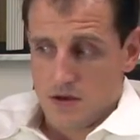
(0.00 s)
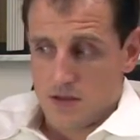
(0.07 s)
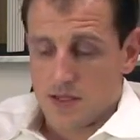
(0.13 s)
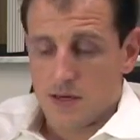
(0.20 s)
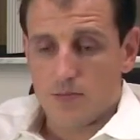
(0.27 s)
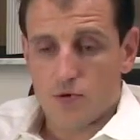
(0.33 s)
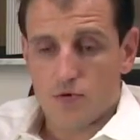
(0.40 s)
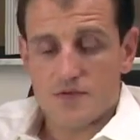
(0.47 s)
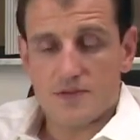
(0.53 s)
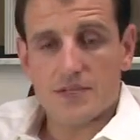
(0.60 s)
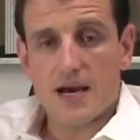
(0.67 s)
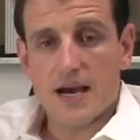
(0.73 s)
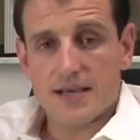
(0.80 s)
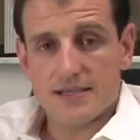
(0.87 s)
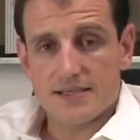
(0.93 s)
number of
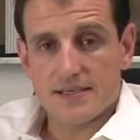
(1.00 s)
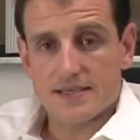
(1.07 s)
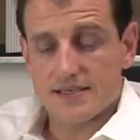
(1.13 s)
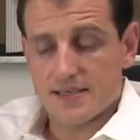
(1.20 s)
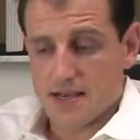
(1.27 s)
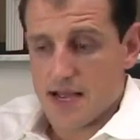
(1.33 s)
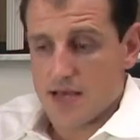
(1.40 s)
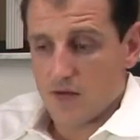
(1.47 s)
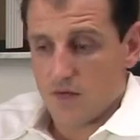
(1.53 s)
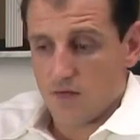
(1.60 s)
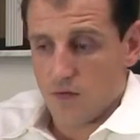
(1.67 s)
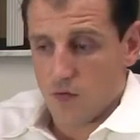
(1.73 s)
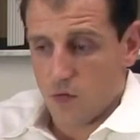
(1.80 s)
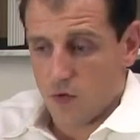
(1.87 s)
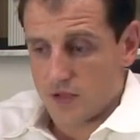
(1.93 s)
sizes, and
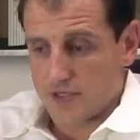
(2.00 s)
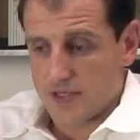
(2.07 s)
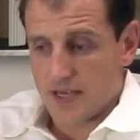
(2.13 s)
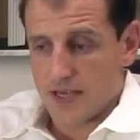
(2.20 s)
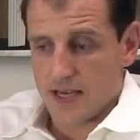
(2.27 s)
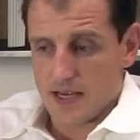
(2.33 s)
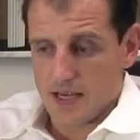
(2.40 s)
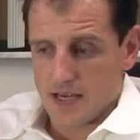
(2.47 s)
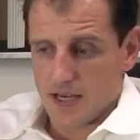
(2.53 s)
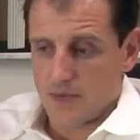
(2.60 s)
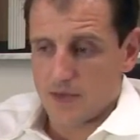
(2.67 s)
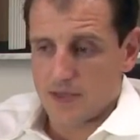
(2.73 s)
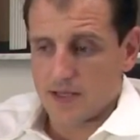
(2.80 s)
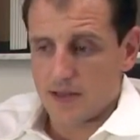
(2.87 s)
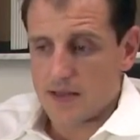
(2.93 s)
of course
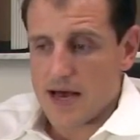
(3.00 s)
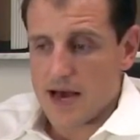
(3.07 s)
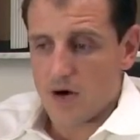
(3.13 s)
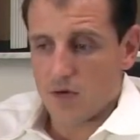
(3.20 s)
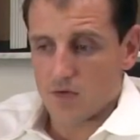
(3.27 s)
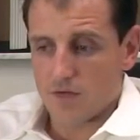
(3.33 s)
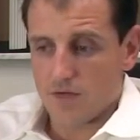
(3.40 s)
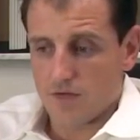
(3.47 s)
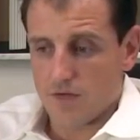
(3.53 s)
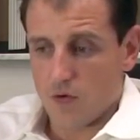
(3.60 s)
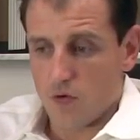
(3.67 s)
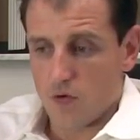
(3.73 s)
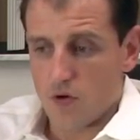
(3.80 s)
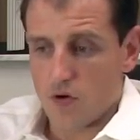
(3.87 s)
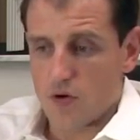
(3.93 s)
it allowed
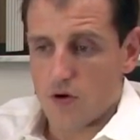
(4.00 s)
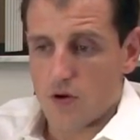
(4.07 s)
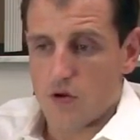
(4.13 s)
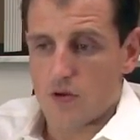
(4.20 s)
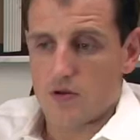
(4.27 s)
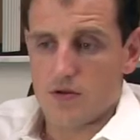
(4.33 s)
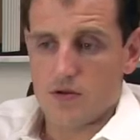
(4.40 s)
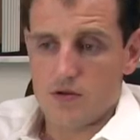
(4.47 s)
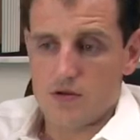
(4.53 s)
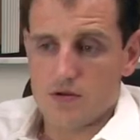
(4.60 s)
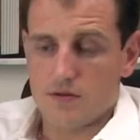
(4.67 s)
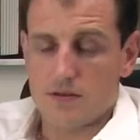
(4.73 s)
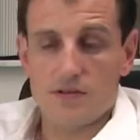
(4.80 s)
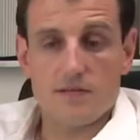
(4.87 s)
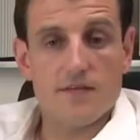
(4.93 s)
for
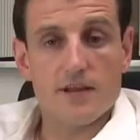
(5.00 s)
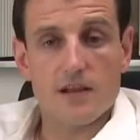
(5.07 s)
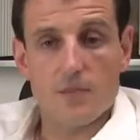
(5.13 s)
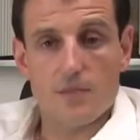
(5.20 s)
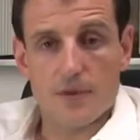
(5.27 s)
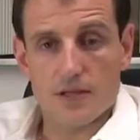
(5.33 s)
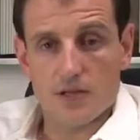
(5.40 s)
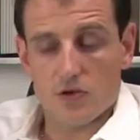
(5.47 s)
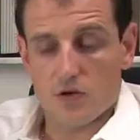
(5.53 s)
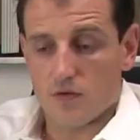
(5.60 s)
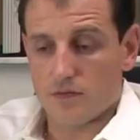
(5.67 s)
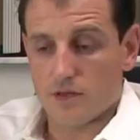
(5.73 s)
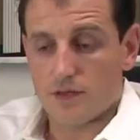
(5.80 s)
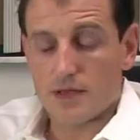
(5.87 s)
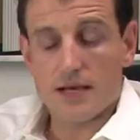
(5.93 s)
the development
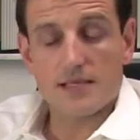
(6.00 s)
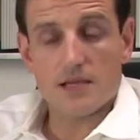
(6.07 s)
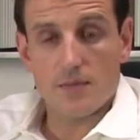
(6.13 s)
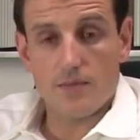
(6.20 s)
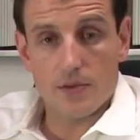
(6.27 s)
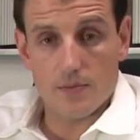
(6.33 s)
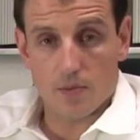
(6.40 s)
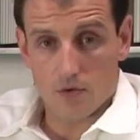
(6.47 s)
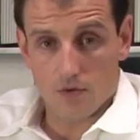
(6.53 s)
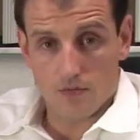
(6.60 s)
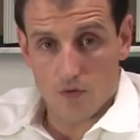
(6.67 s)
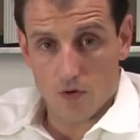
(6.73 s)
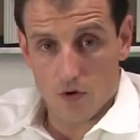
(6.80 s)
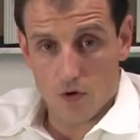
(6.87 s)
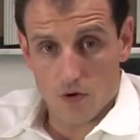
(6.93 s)
of the nice IP
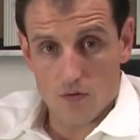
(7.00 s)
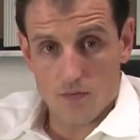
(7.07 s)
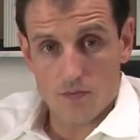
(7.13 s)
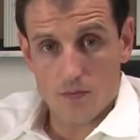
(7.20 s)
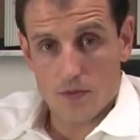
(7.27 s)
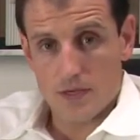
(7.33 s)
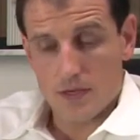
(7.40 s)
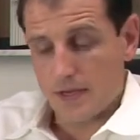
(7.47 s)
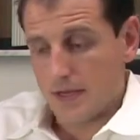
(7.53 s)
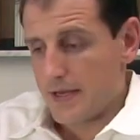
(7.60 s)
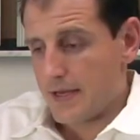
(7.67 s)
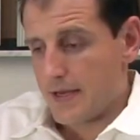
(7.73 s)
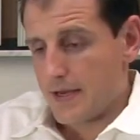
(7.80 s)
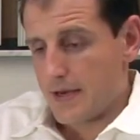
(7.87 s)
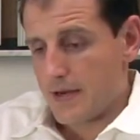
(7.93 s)
portfolio.
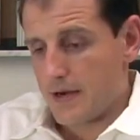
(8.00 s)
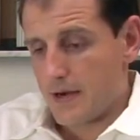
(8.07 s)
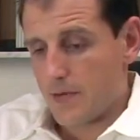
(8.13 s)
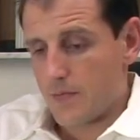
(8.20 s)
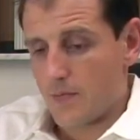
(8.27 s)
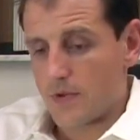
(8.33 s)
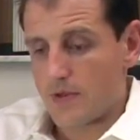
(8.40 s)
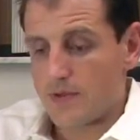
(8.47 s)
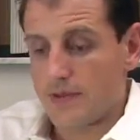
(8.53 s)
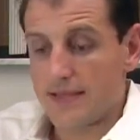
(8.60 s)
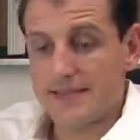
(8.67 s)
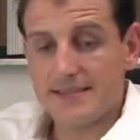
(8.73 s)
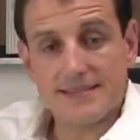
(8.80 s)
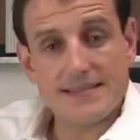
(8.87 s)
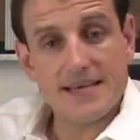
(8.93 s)

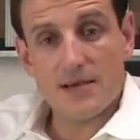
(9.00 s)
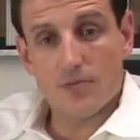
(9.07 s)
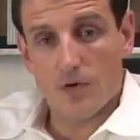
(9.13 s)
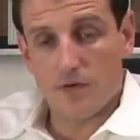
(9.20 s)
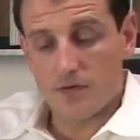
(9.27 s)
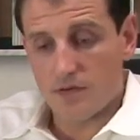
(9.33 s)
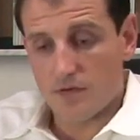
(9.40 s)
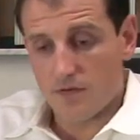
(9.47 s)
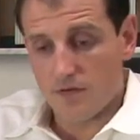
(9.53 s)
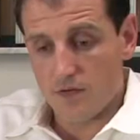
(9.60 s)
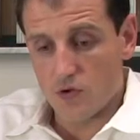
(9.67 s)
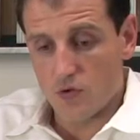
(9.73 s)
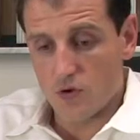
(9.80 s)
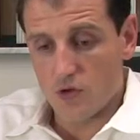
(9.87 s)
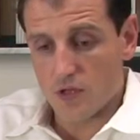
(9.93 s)
The team of
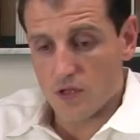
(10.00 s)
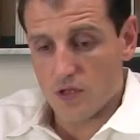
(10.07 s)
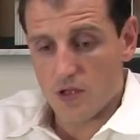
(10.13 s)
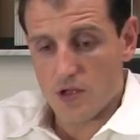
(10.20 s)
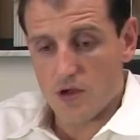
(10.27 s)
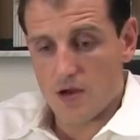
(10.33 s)
EnerFuel